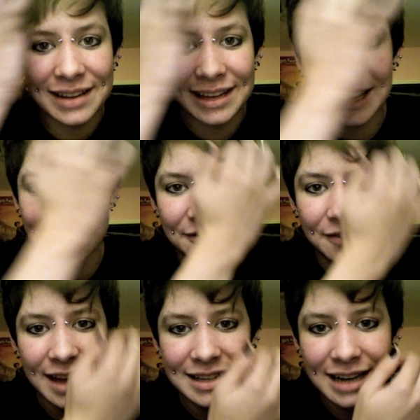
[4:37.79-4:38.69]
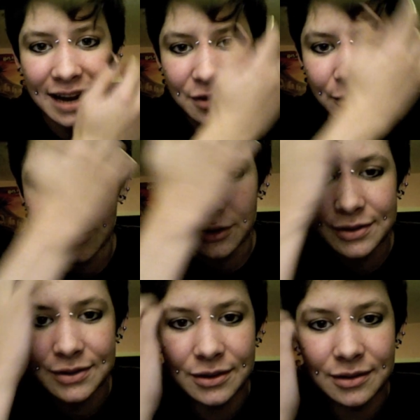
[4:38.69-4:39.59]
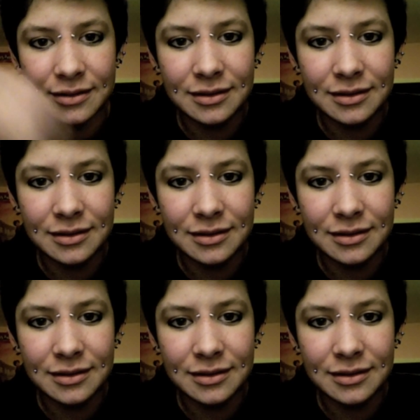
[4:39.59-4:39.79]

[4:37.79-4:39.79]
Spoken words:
it get infected afterwards, or